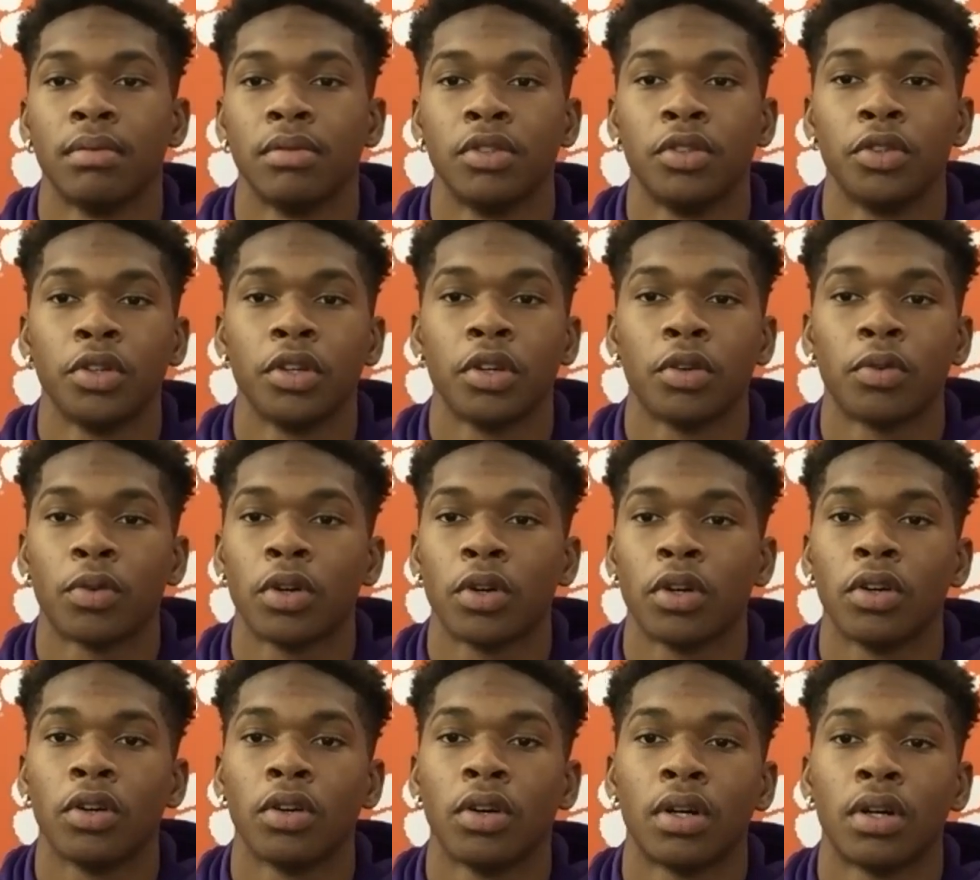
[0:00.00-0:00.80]
do your
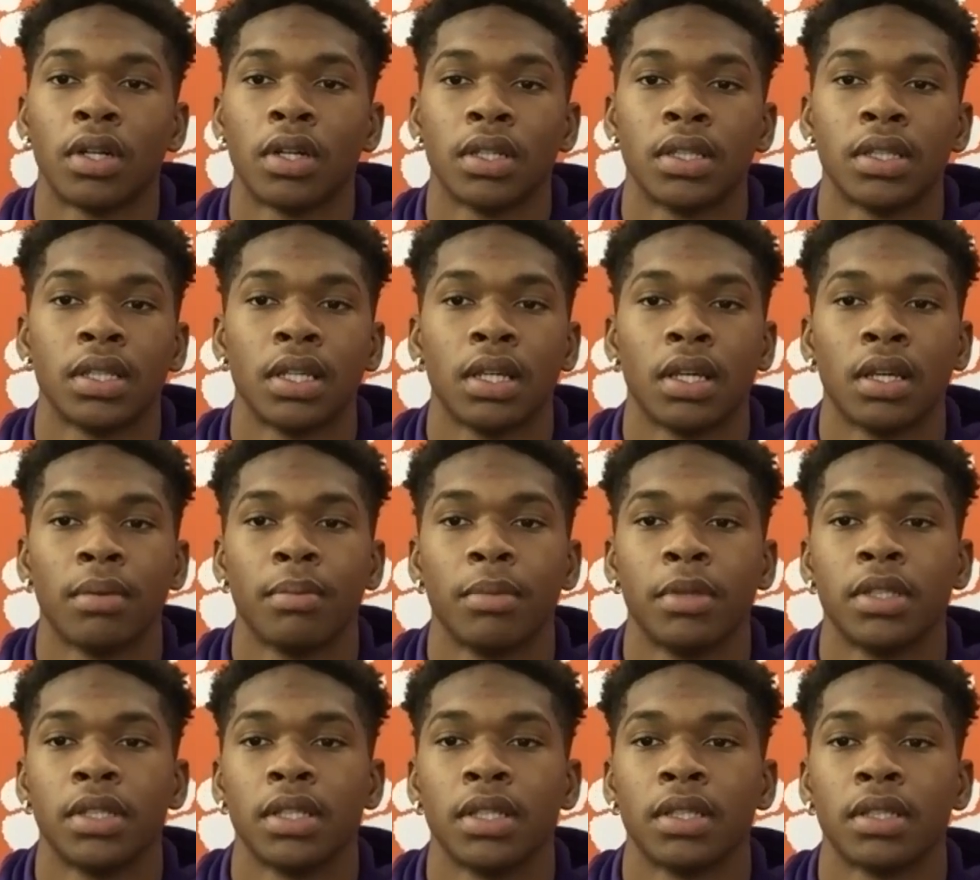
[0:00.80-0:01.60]
role on the
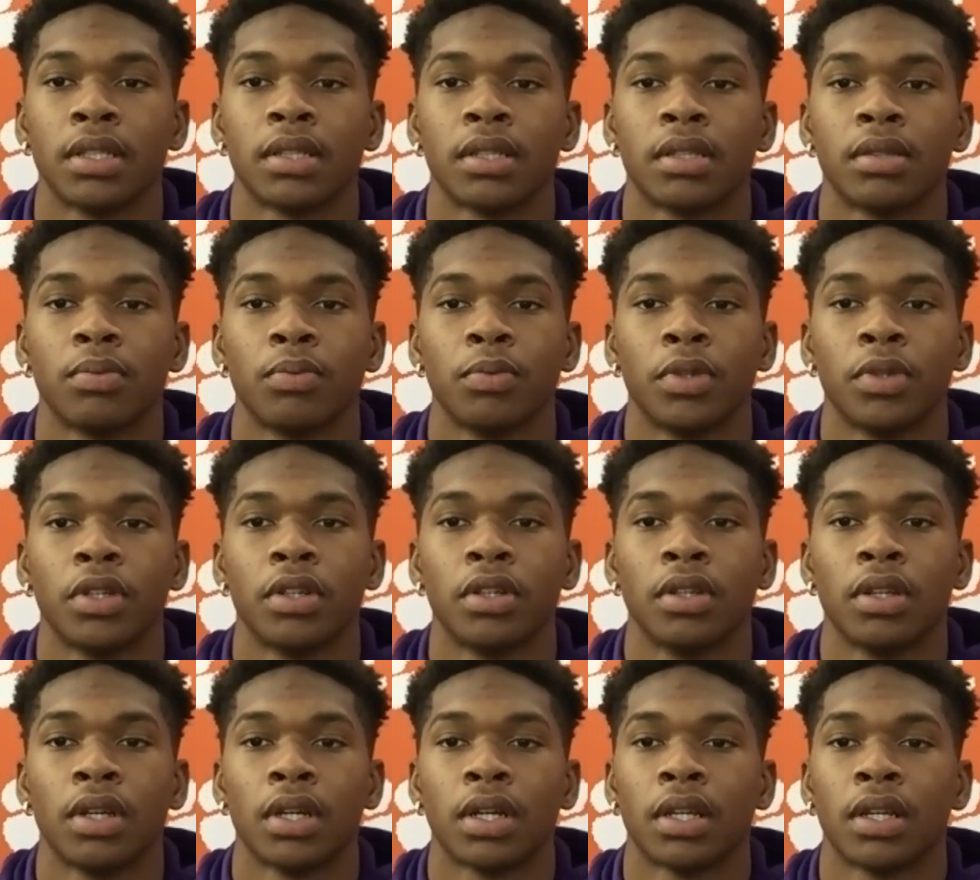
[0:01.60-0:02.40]
team, just when
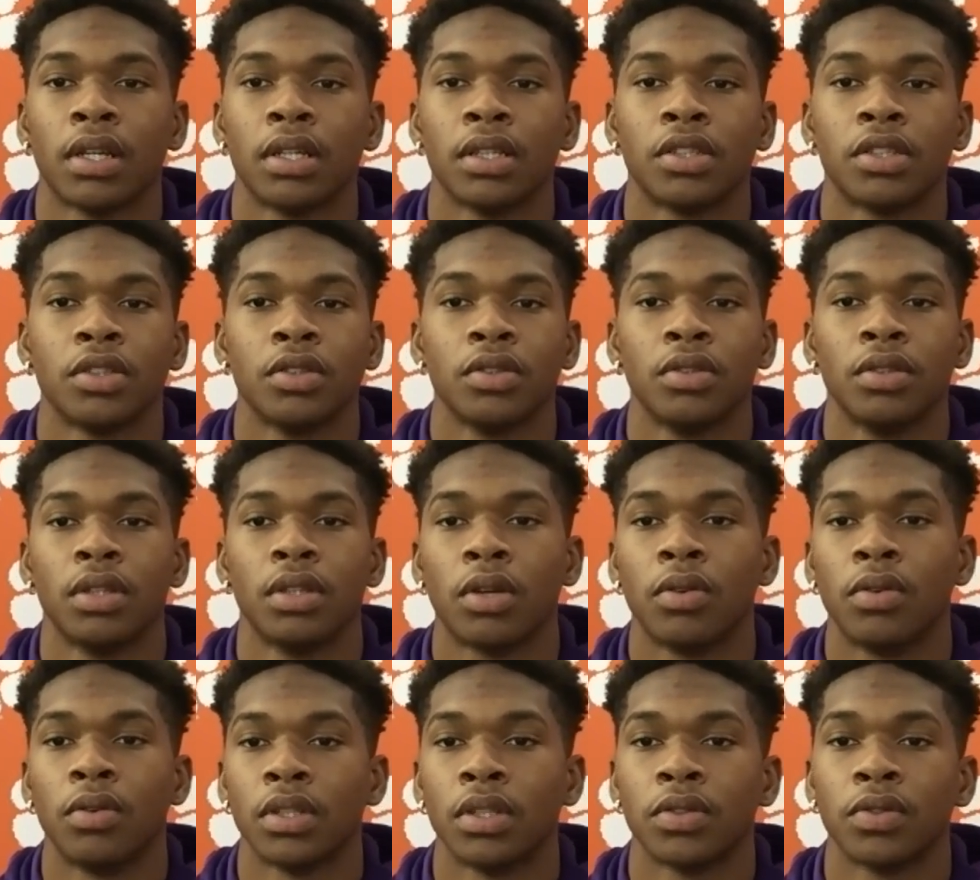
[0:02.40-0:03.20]
you're looking into
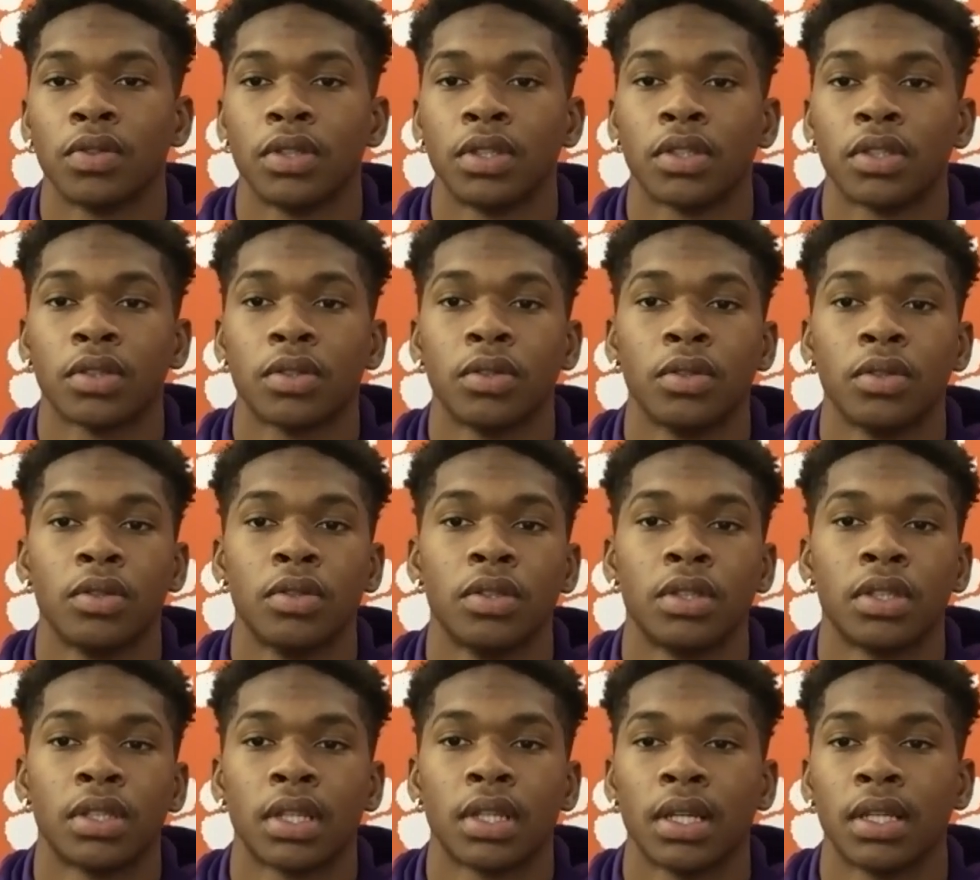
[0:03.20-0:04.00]
going to a
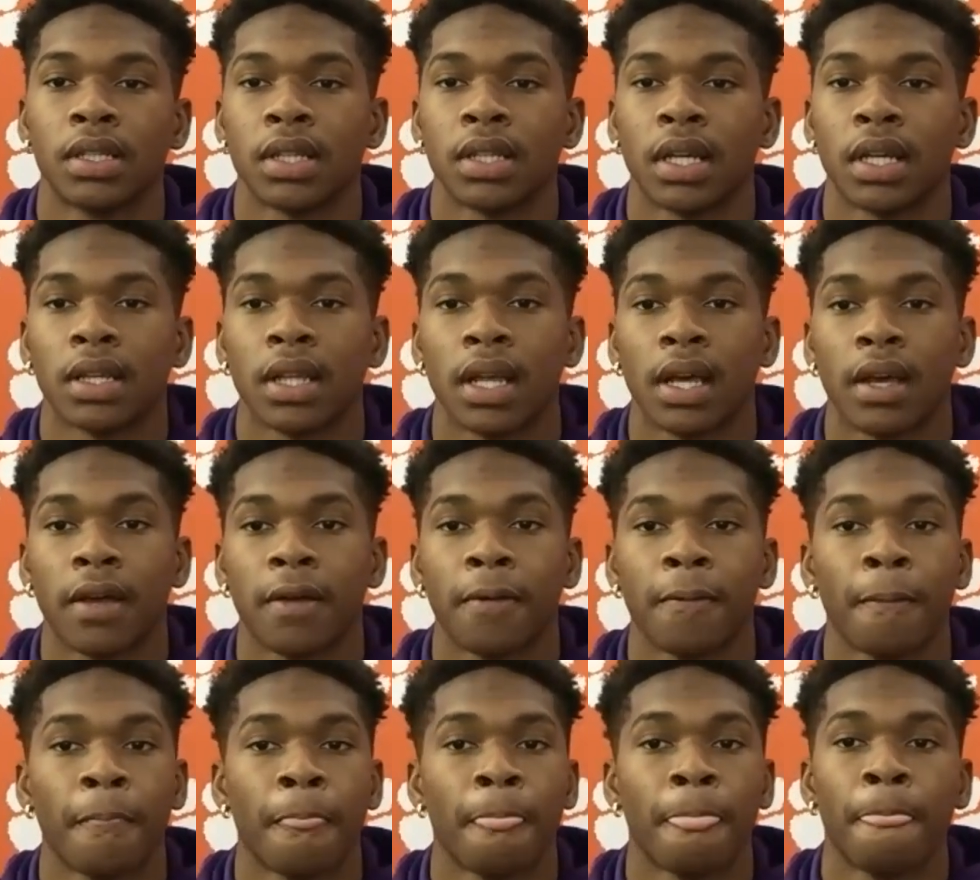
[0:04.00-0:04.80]
school and things like
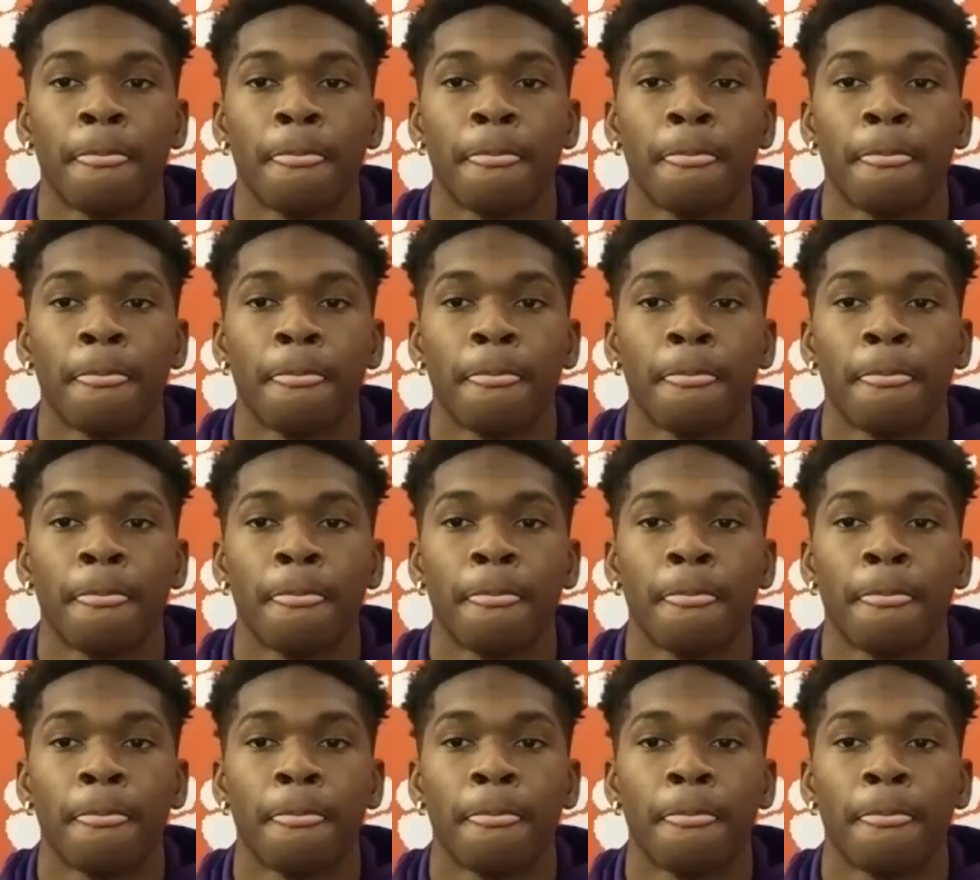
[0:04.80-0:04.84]
that.